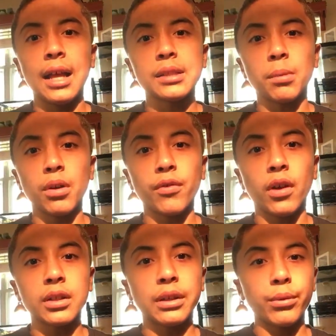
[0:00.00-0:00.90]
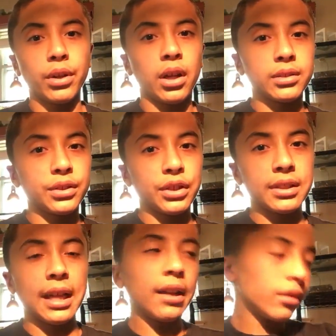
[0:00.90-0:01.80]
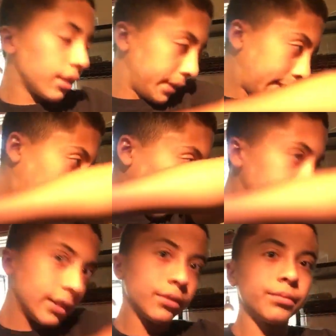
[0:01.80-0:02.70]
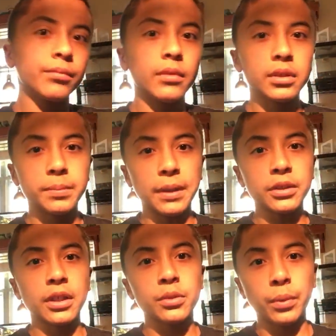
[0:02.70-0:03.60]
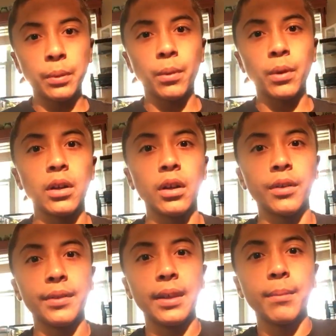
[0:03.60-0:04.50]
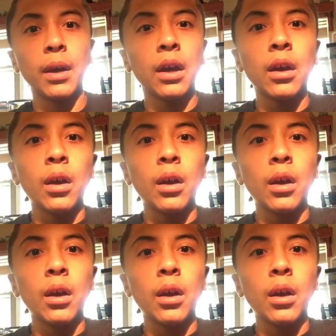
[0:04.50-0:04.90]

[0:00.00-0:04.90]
and smaller frogs I would not suggest handling that often, especially because want to hurt them.